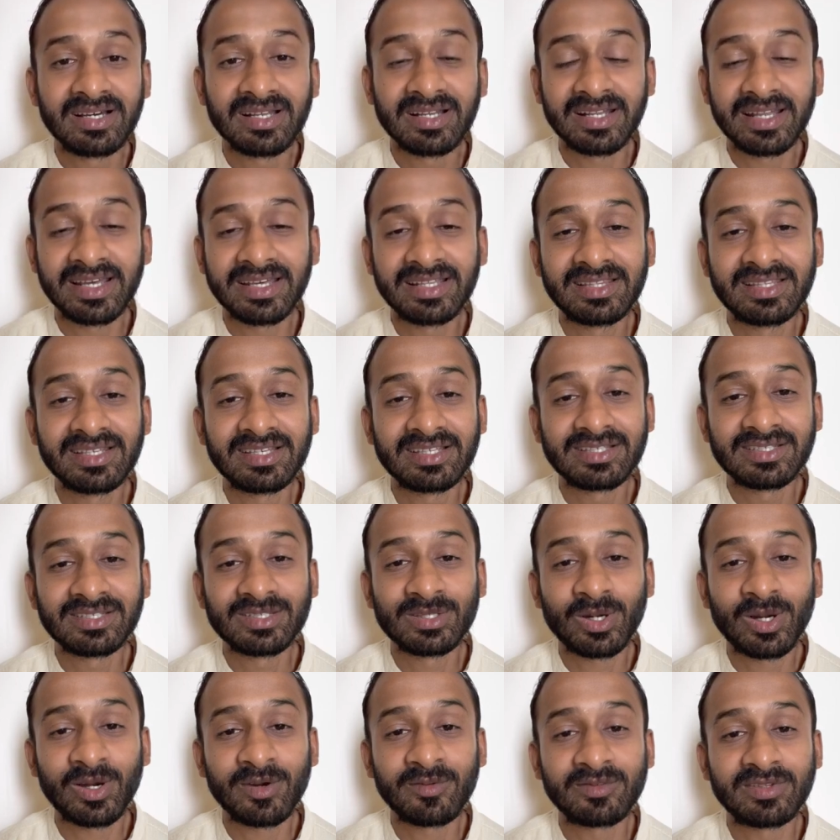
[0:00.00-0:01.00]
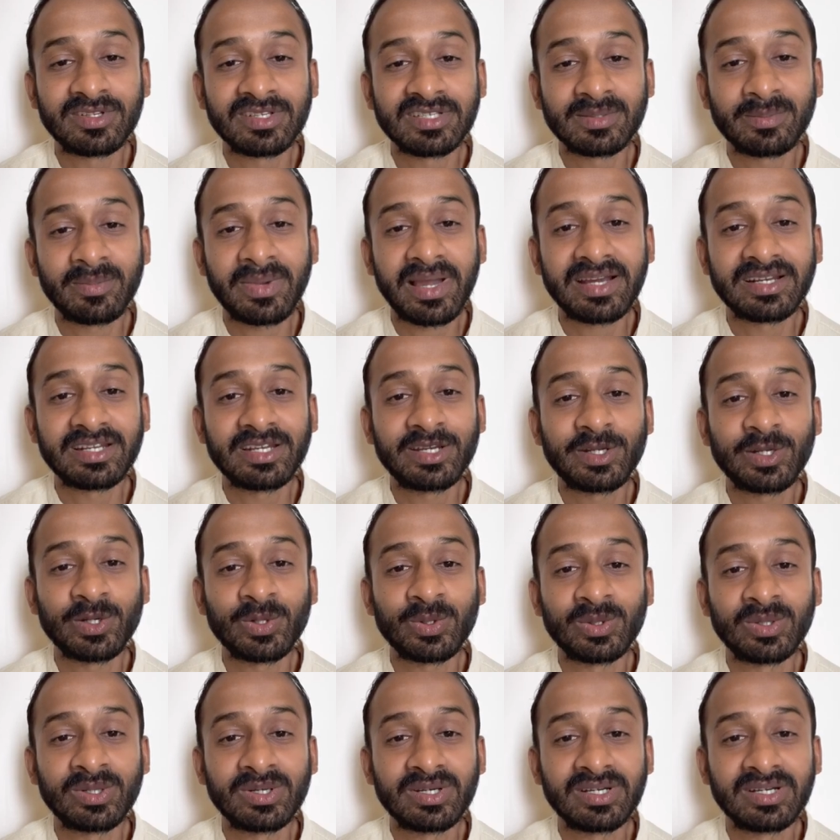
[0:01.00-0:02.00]
like this of this
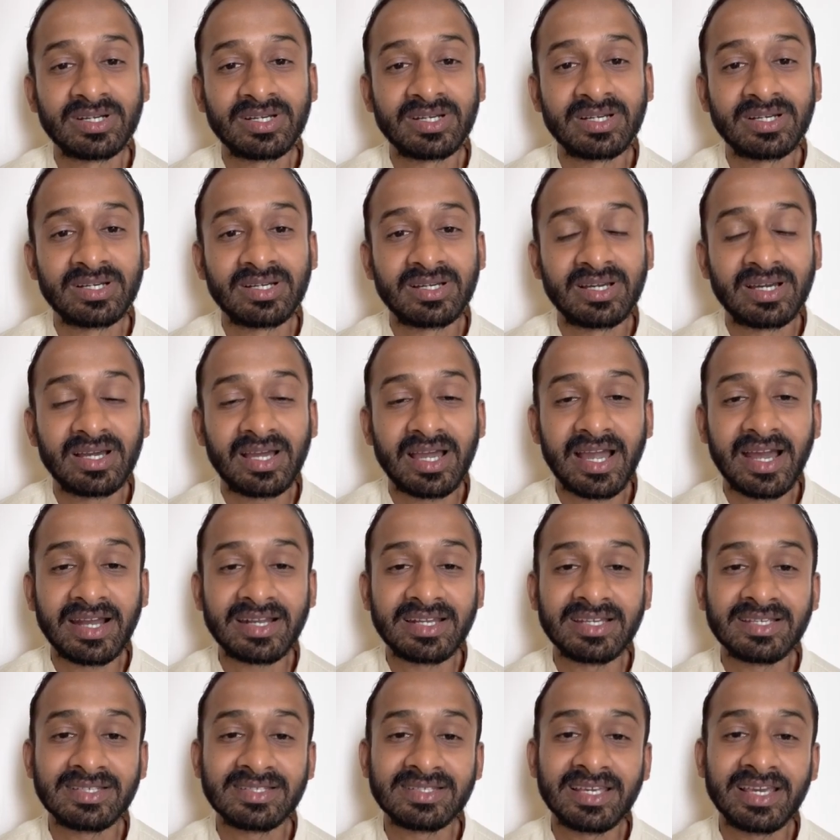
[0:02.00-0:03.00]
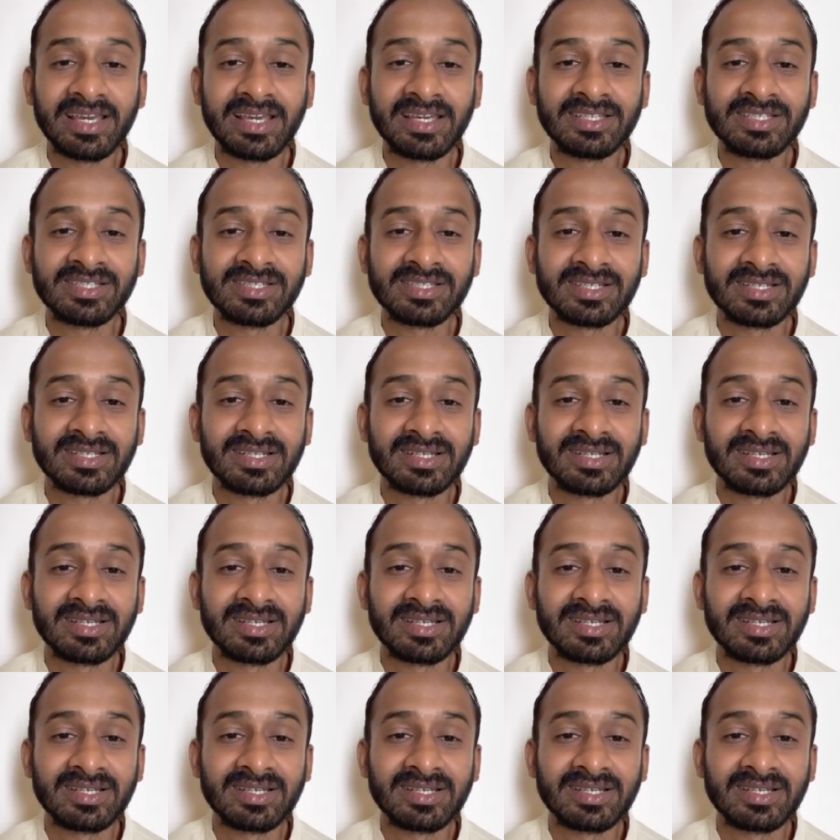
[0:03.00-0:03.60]
magnitude at his age.